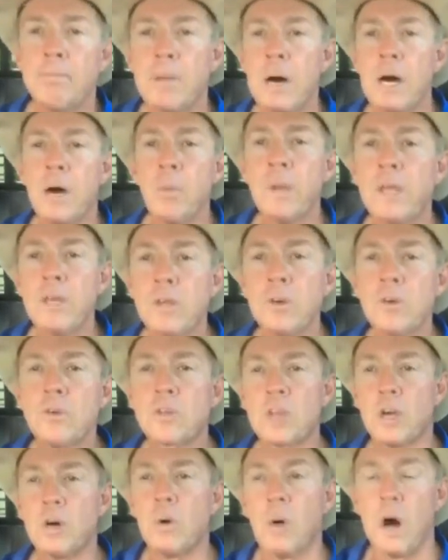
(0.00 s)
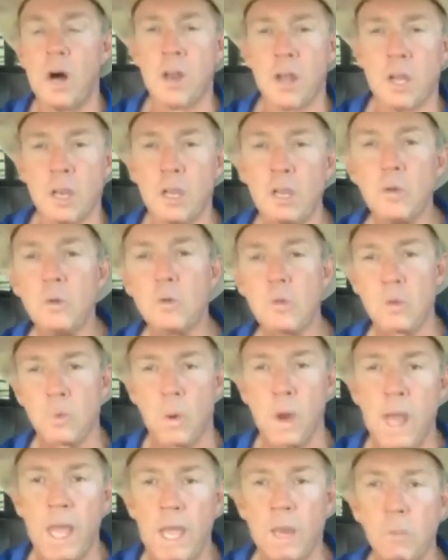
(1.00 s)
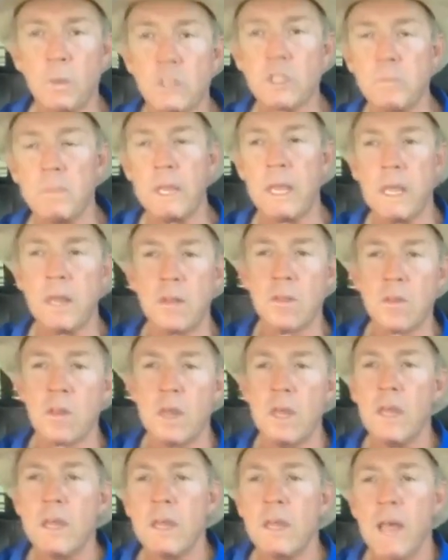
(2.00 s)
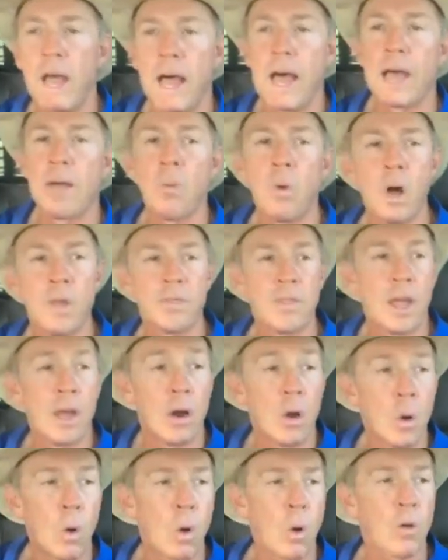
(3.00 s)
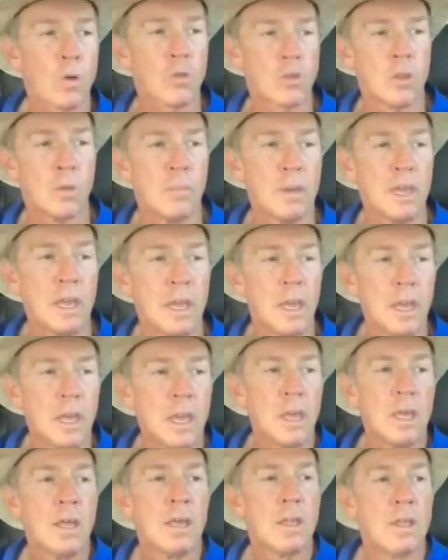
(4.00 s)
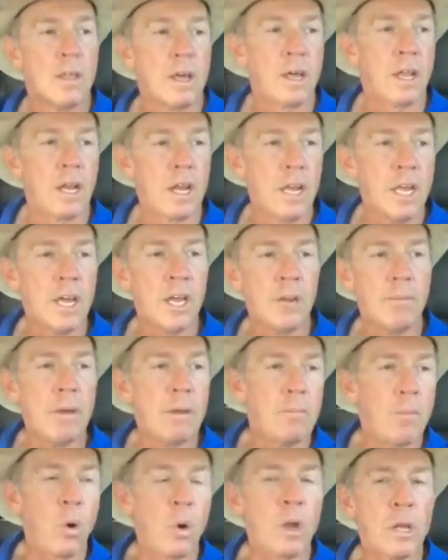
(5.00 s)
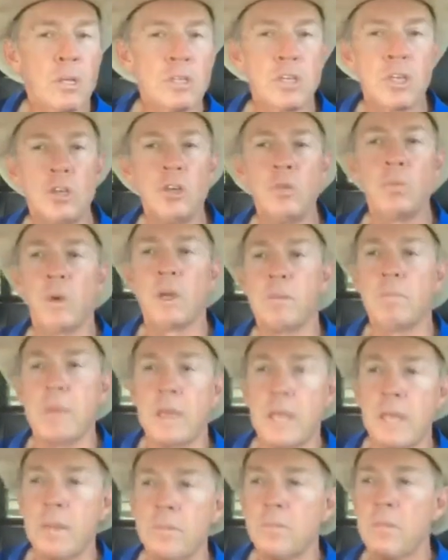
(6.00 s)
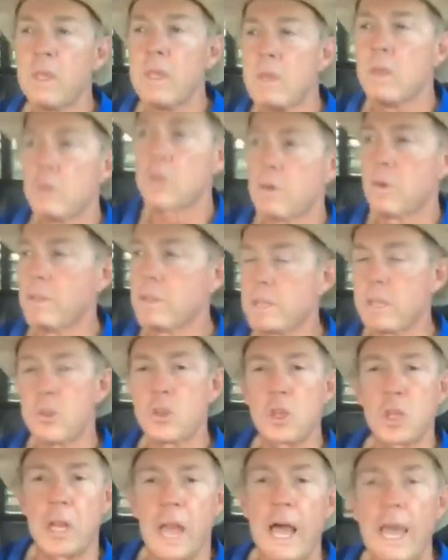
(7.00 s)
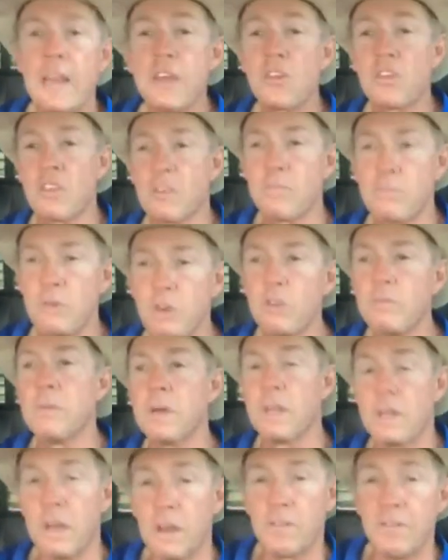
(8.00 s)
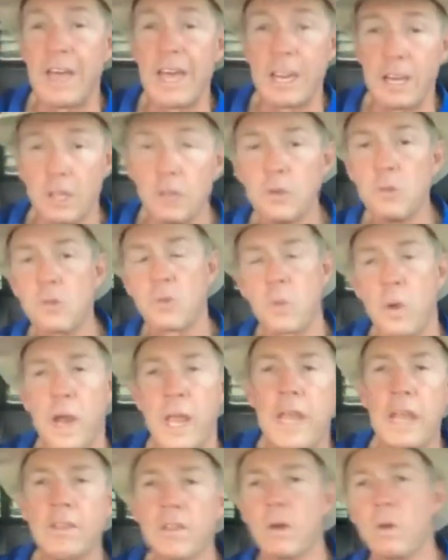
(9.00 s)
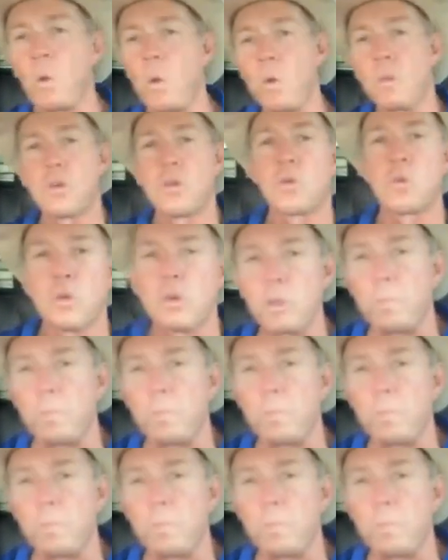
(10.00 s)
But we do so on a loose rein, which means I want that horse to be a little bit more in tune with me, so that the slightest of movement of that loose rein, the horse is